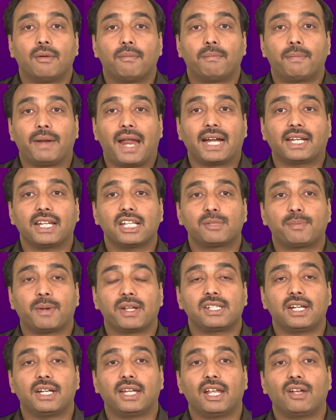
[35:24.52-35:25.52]
Practice
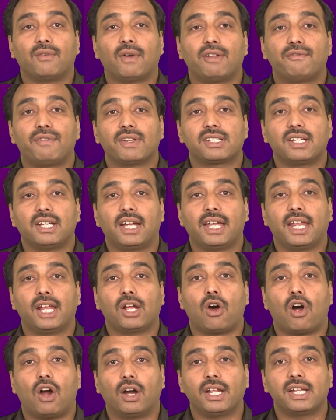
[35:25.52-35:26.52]
presenting while facilitating
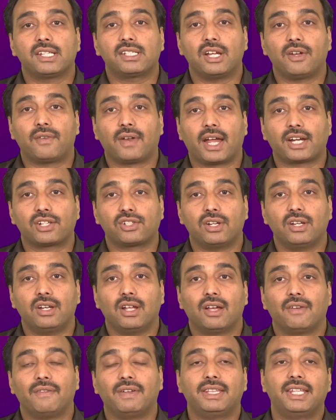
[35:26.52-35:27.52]
audience interaction
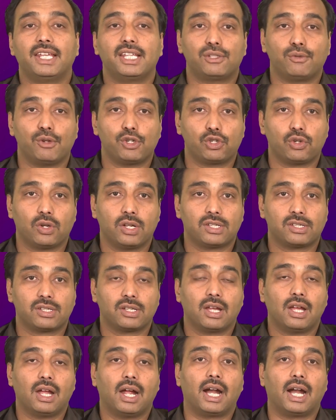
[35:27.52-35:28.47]
with these visuals